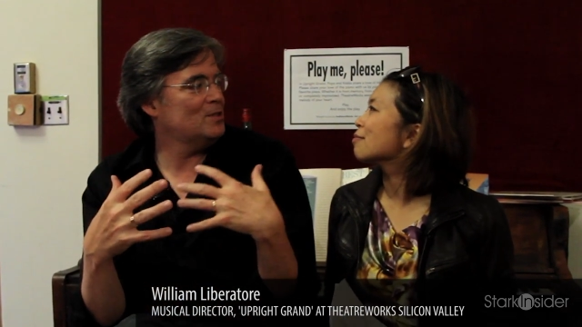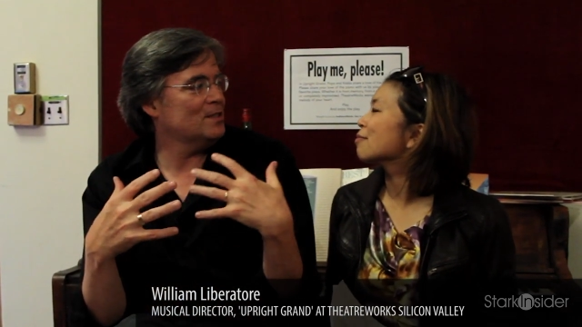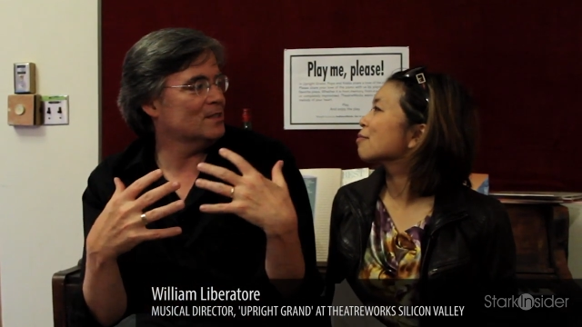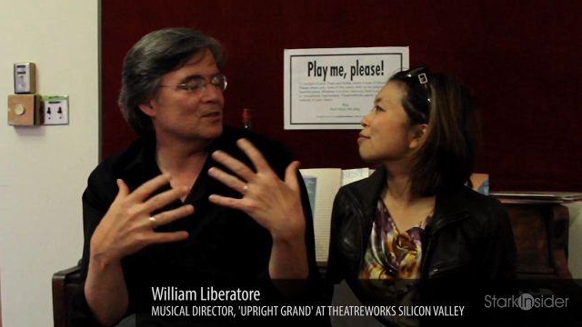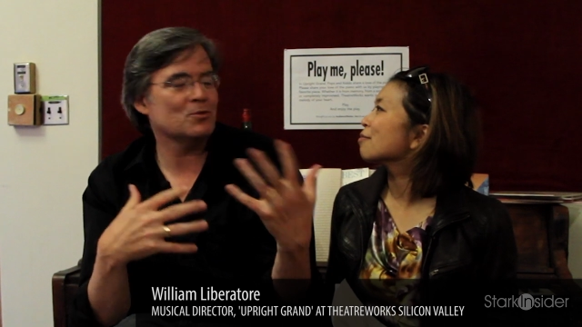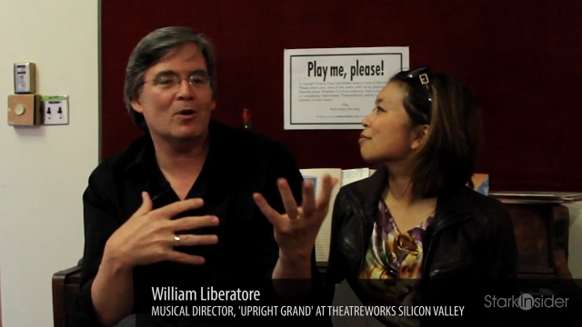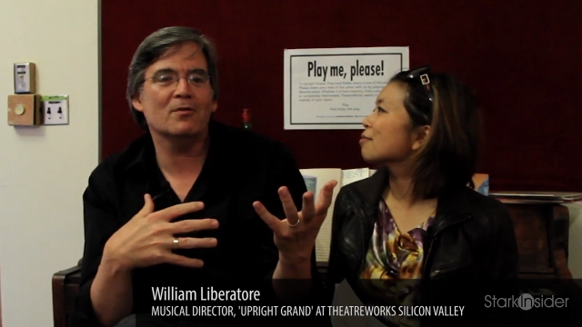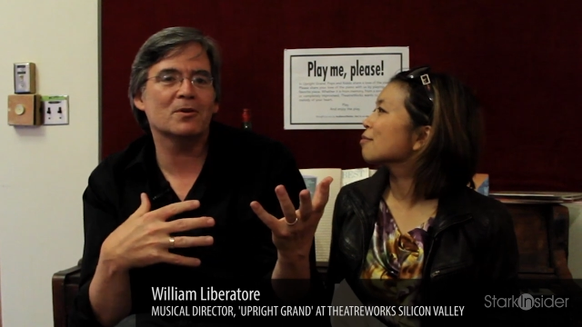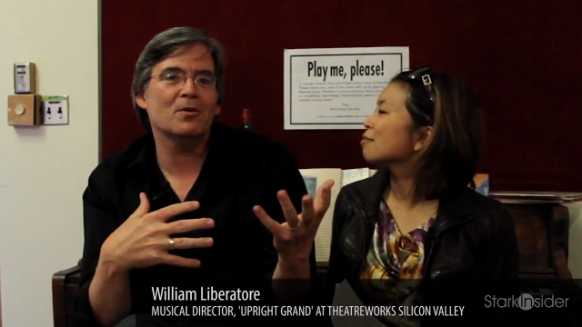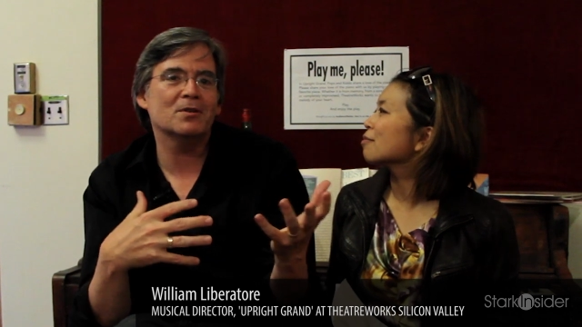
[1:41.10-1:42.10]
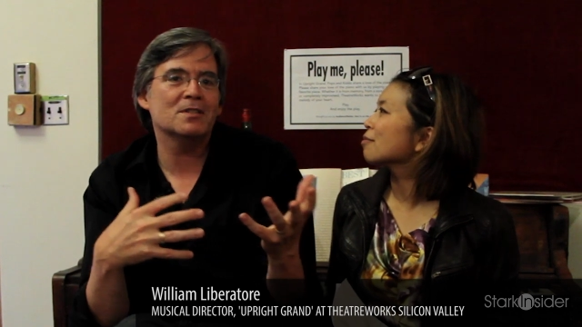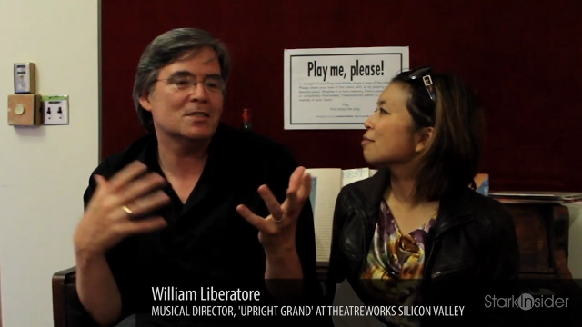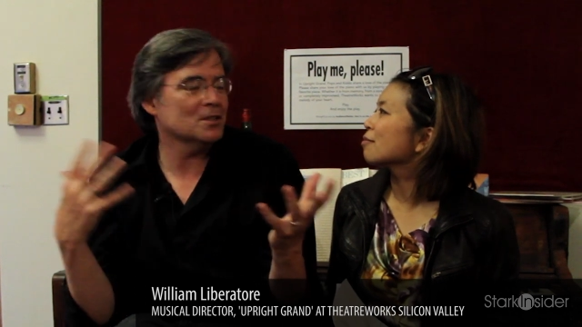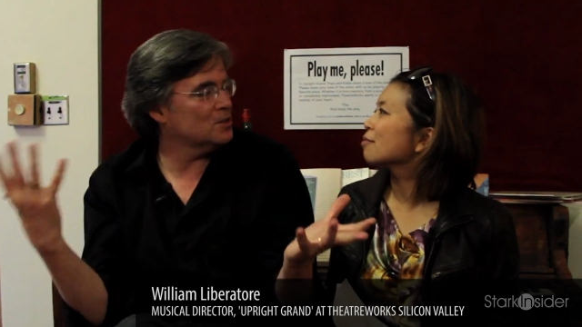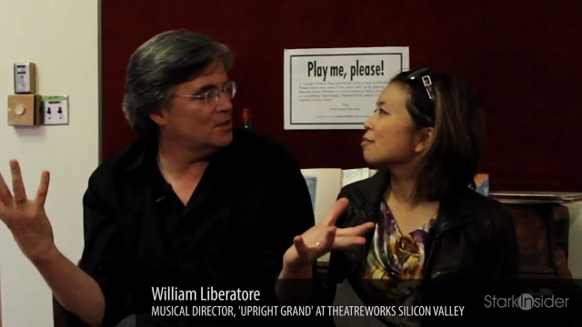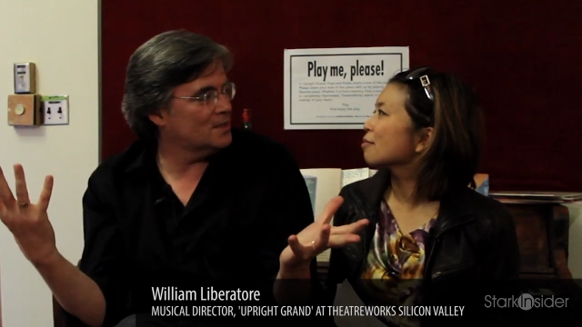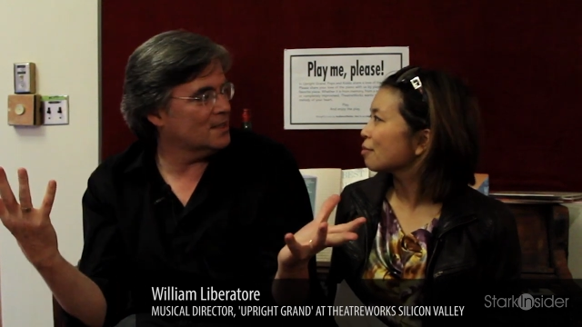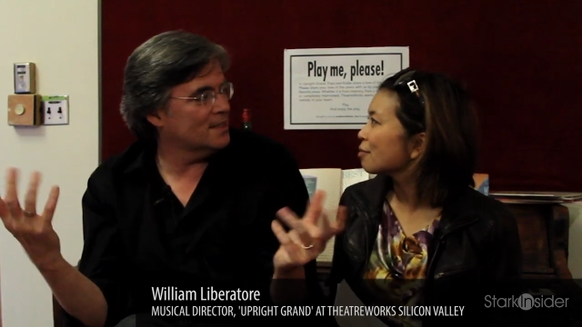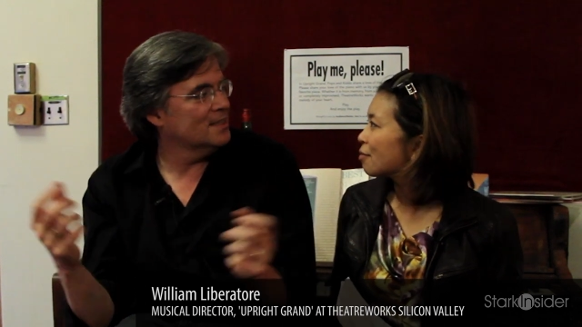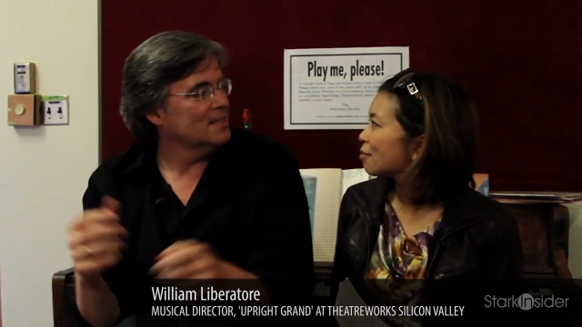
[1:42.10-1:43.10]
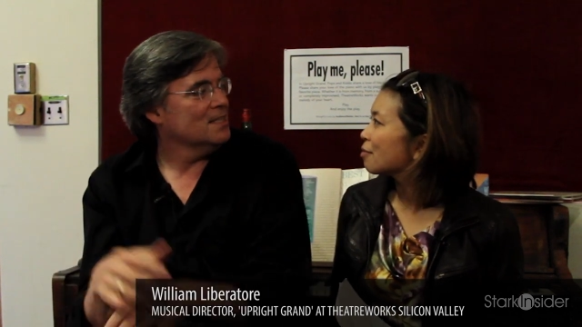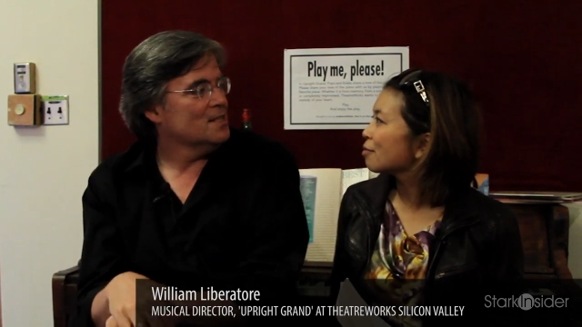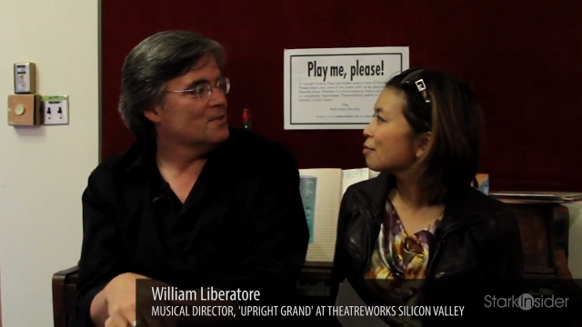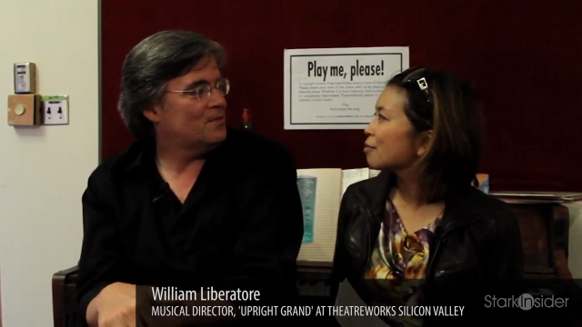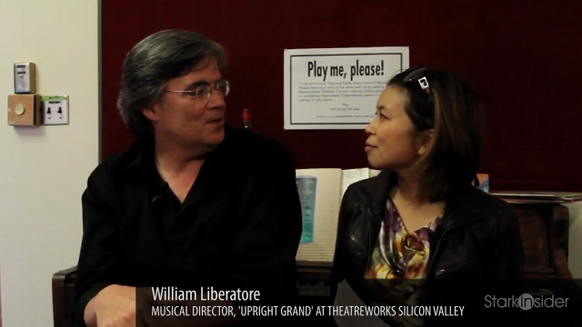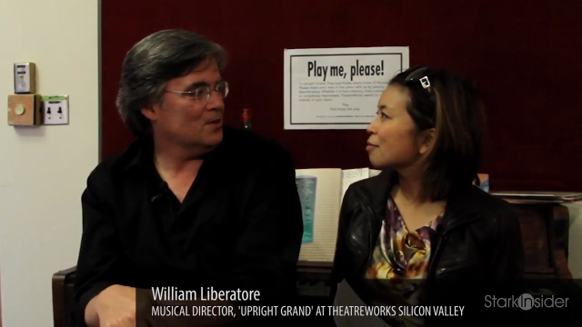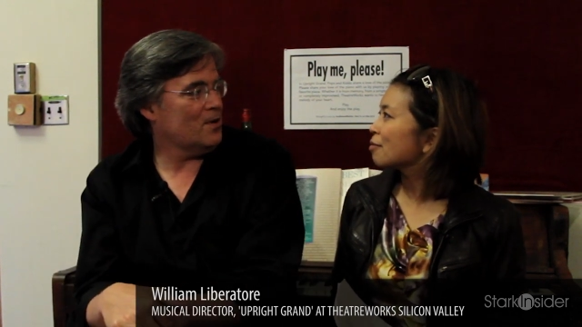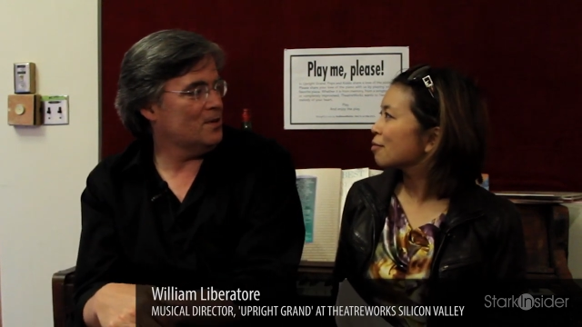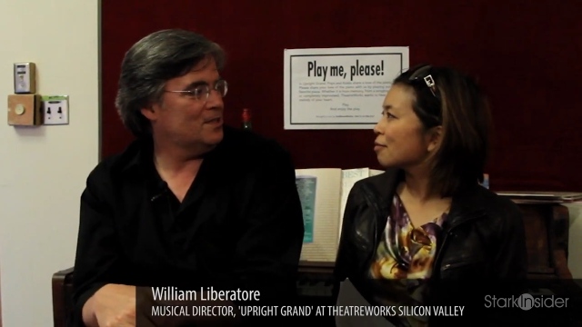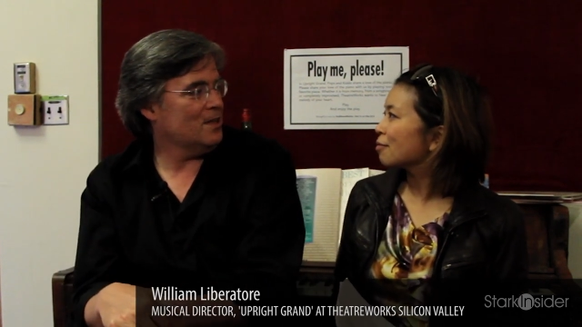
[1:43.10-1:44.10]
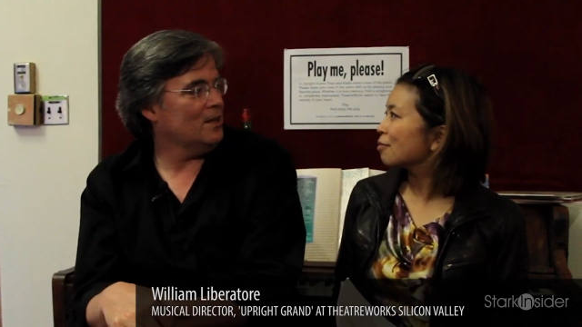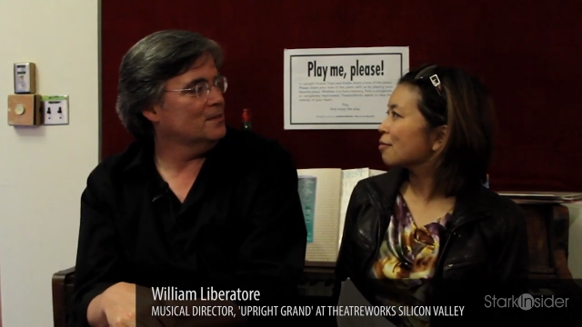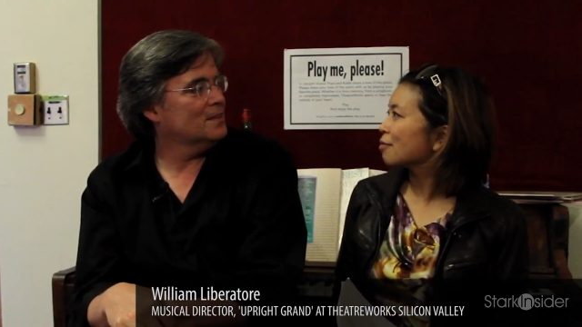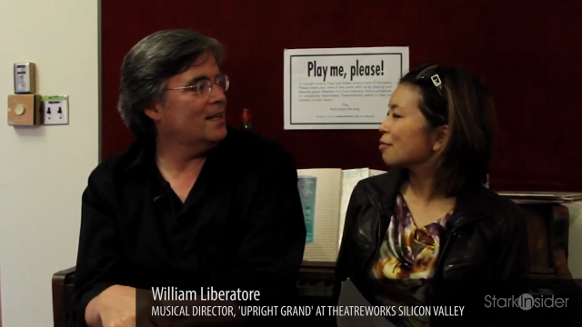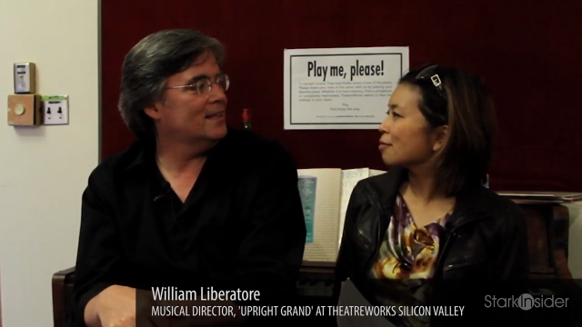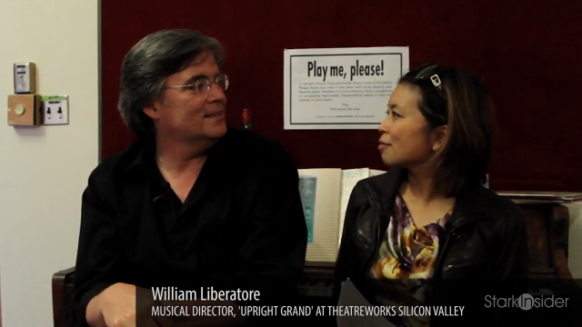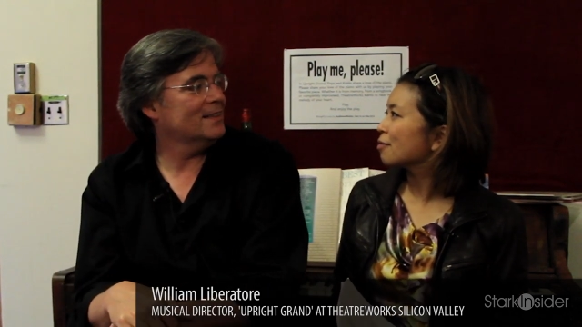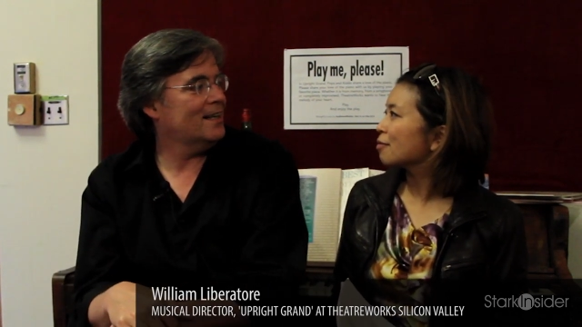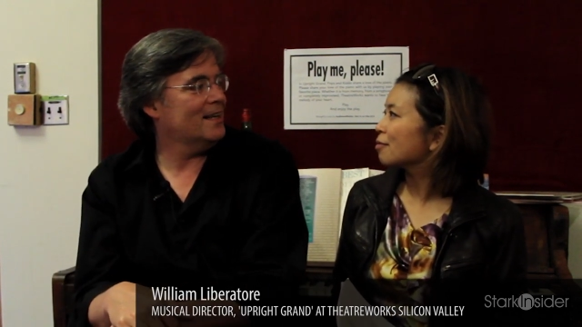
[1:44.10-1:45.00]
Speaker 1: she's a 12 year old until she's a full grown adult and